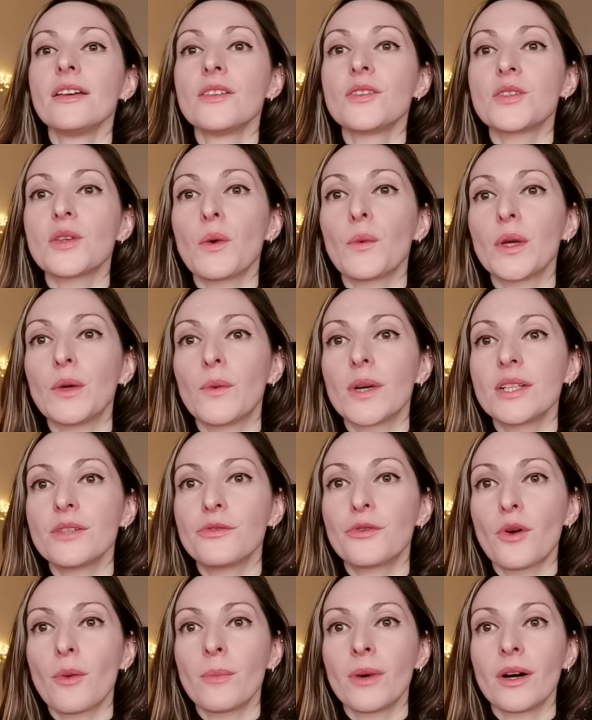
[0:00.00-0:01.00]
So we
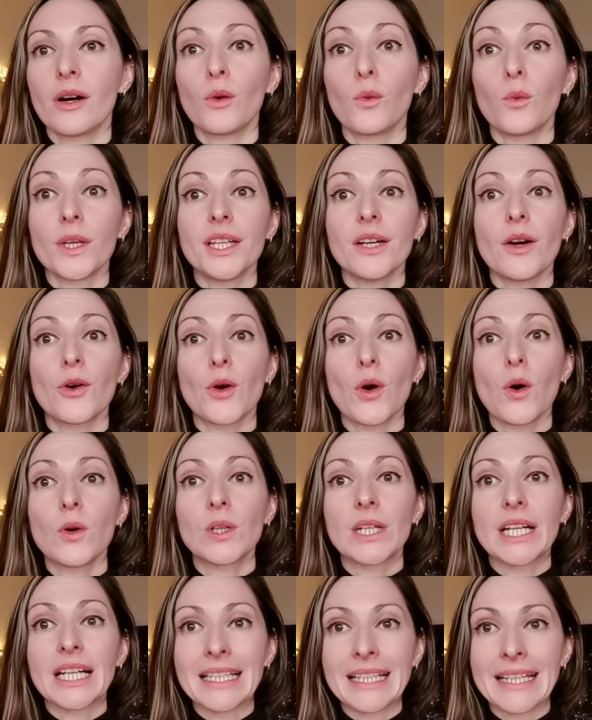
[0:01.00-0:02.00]
went from a we are
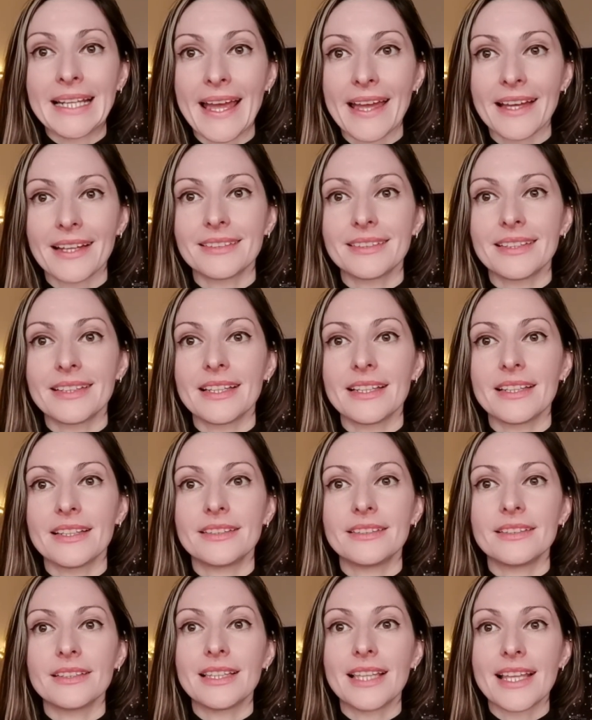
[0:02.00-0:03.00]
all
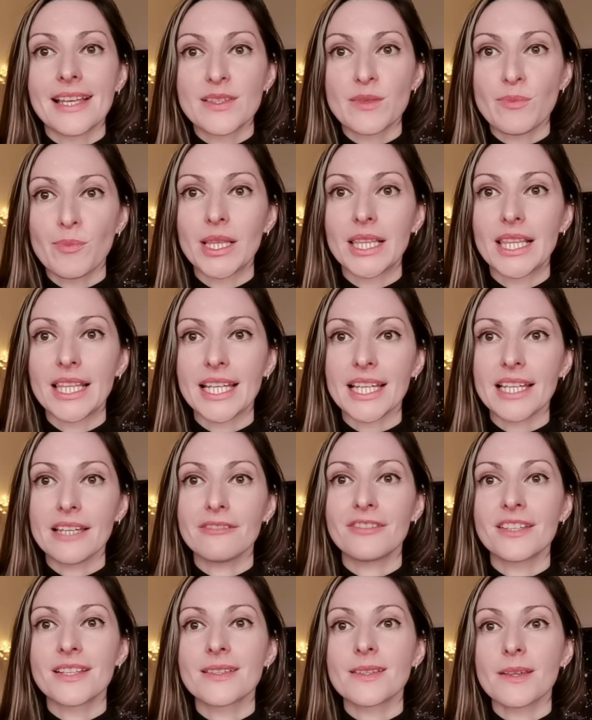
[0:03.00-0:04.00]
connected, let's
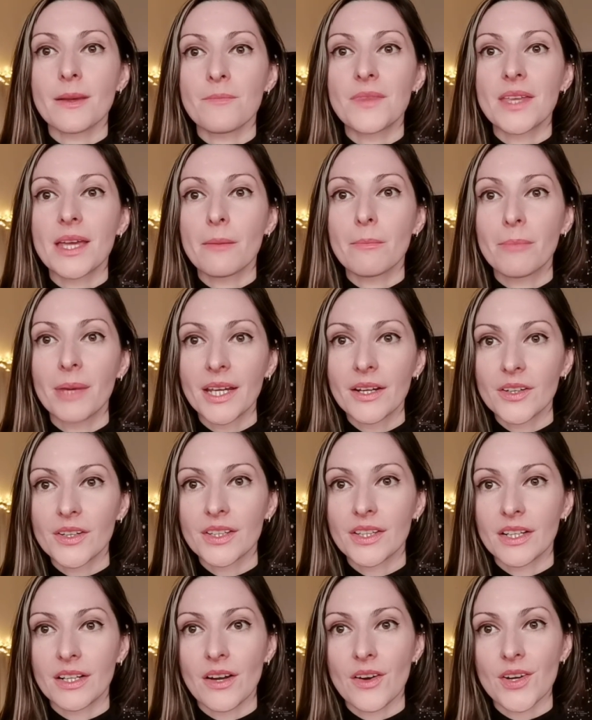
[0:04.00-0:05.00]
believe in something
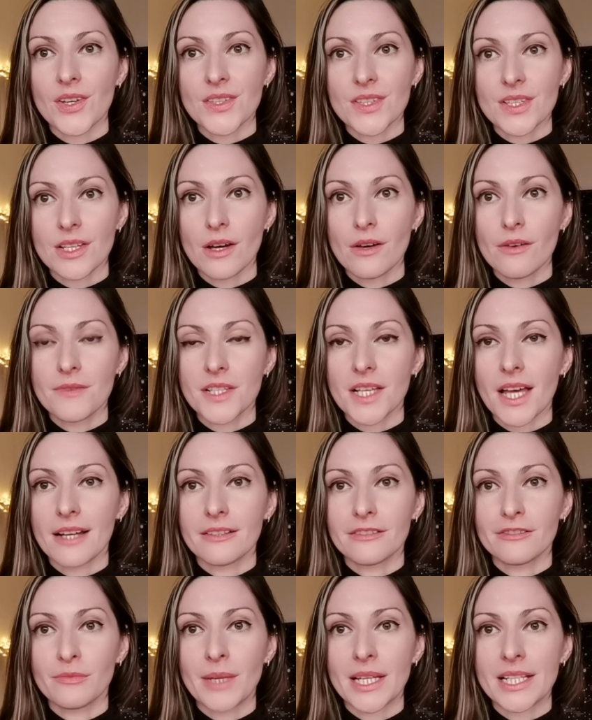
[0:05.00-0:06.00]
bigger than ourselves
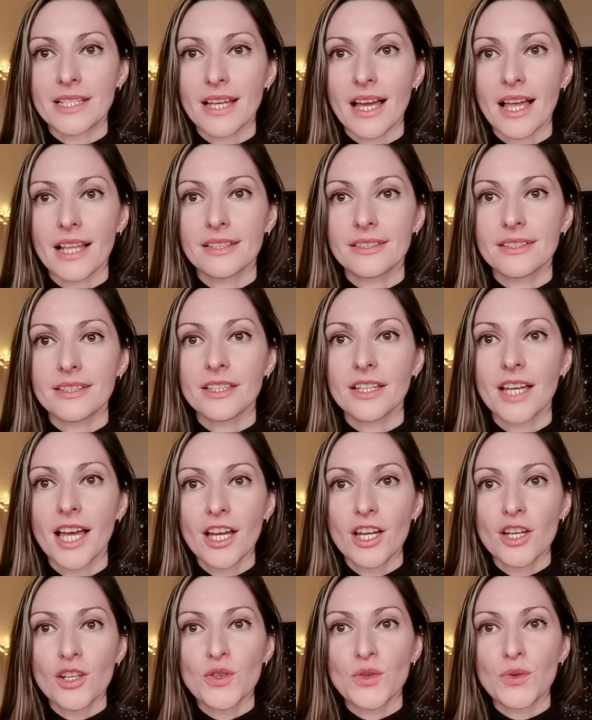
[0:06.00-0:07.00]
kind of mentality
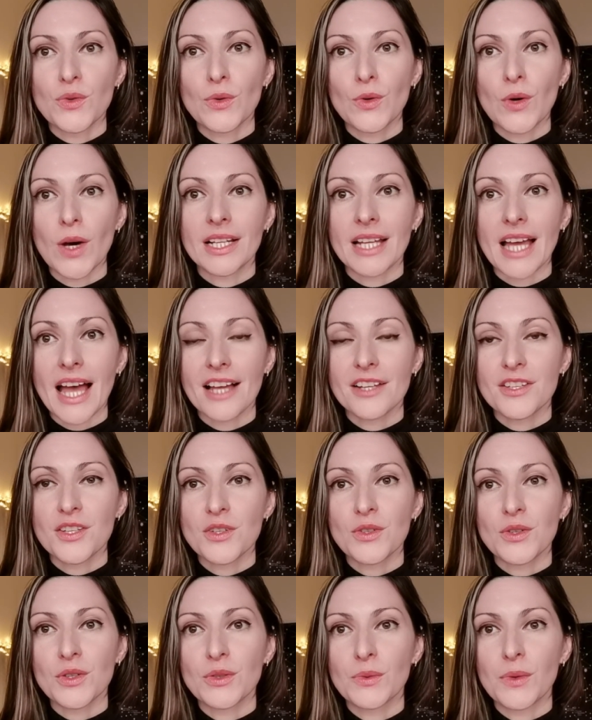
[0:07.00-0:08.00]
to an
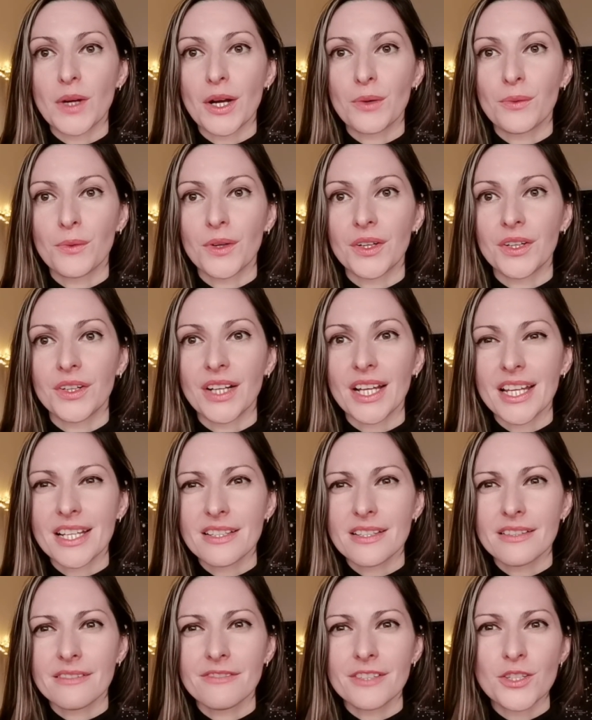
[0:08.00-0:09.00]
attitude where we're
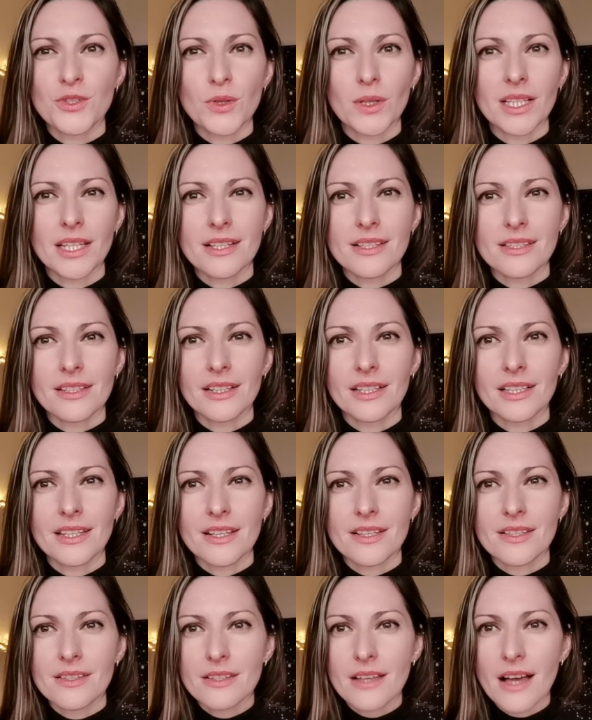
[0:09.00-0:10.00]

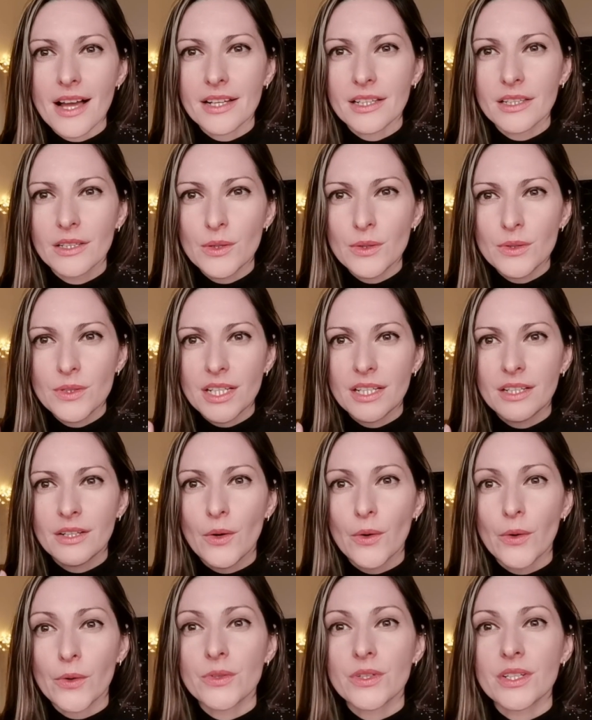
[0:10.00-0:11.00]
individualistically siloed in
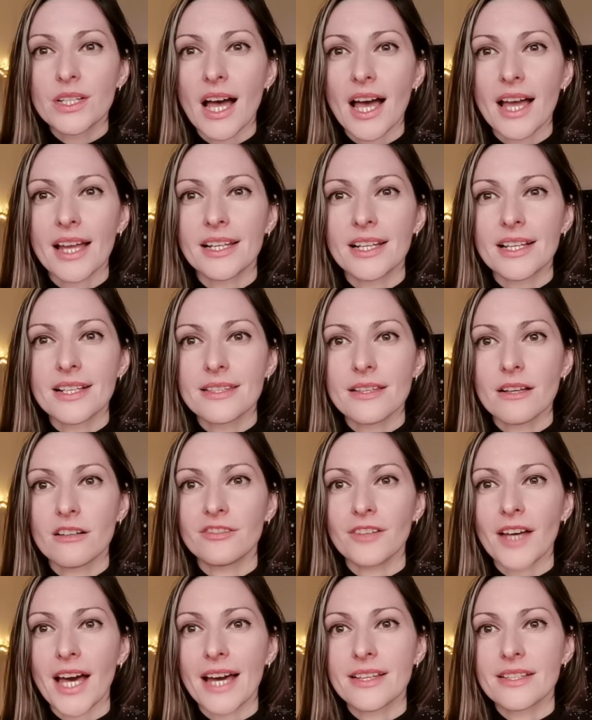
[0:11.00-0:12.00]
our own tiny
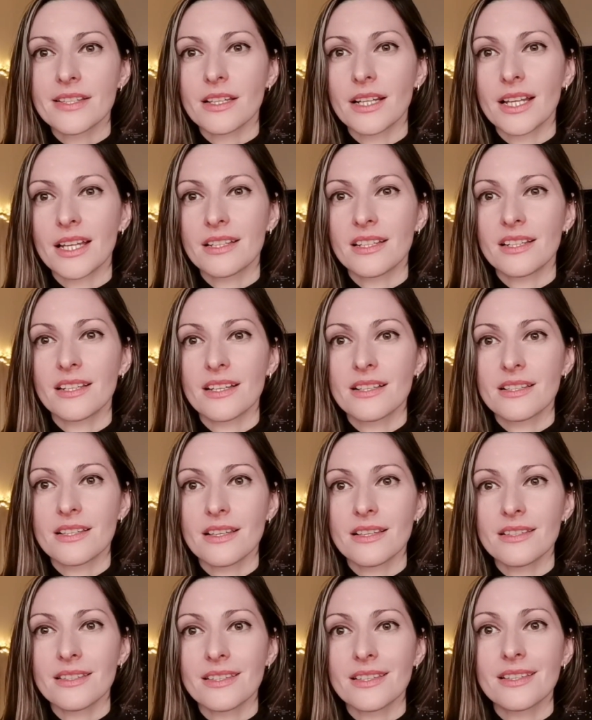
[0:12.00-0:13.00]
self-isolated
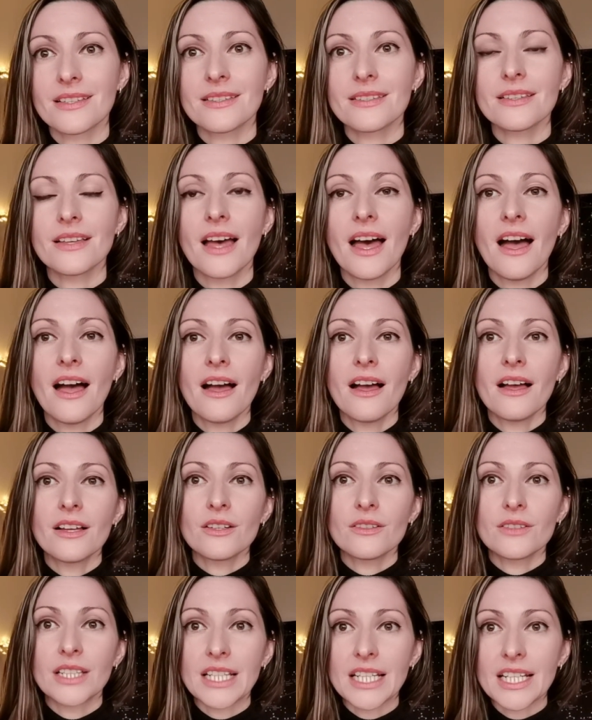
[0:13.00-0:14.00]
existence,
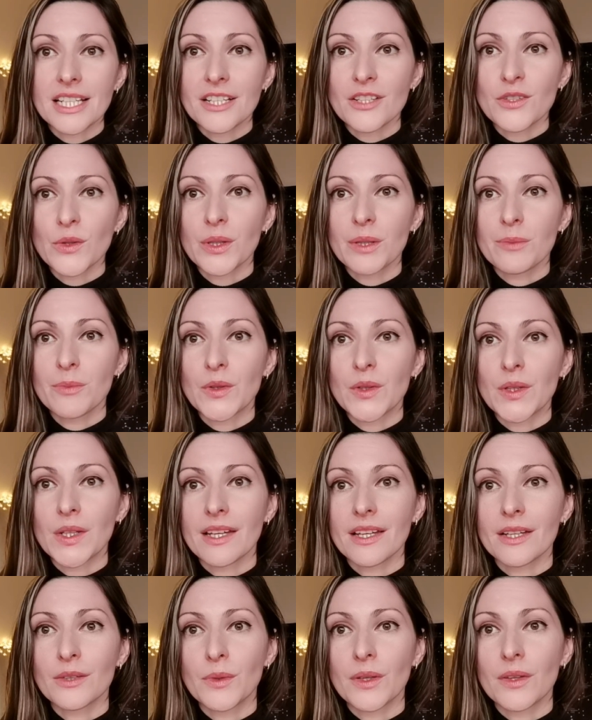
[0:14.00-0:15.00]
needing to
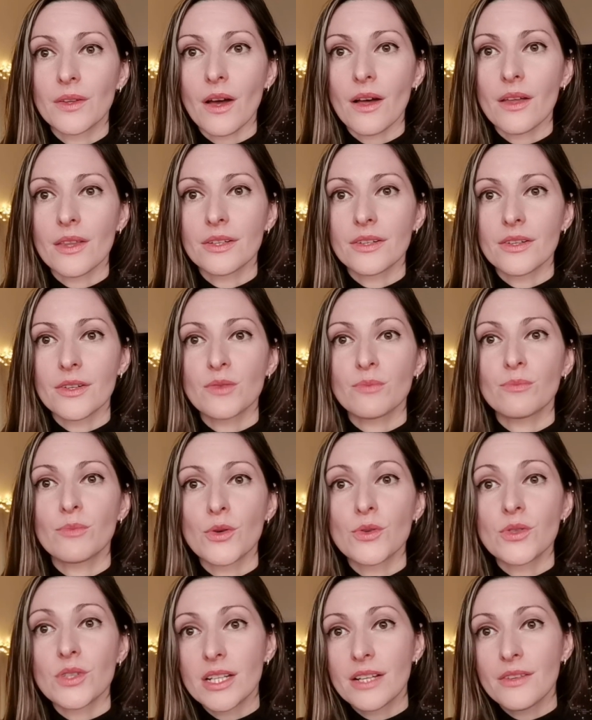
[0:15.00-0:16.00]
communicate with others
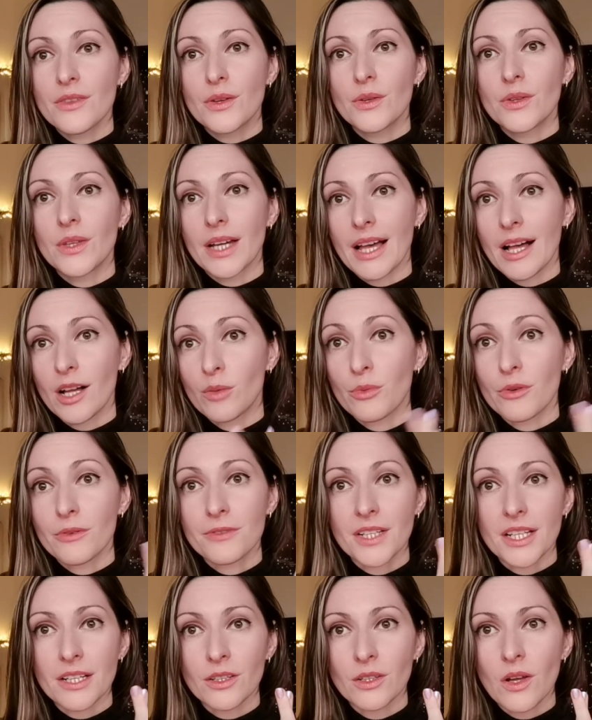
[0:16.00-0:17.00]
mostly through the help
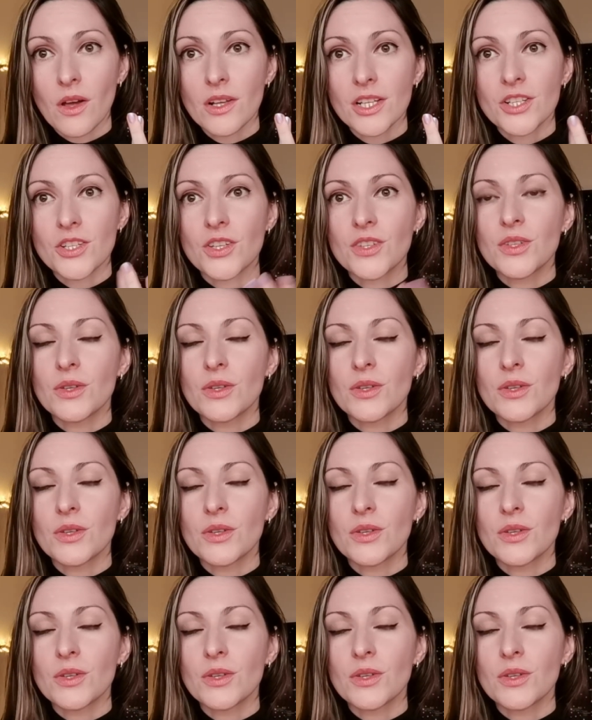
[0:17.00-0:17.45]
of technology.